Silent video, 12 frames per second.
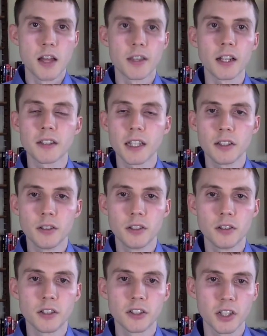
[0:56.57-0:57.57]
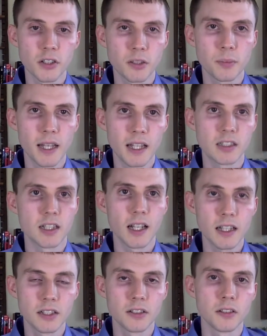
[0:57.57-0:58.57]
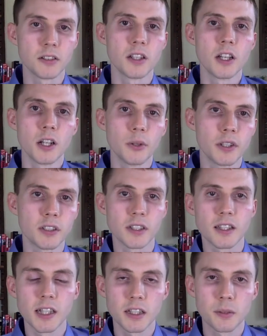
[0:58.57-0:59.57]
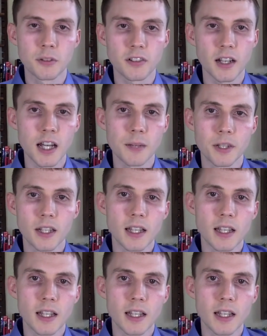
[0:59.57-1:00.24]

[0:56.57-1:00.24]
That'll take you to the show's page on iTunes where you can just click subscribe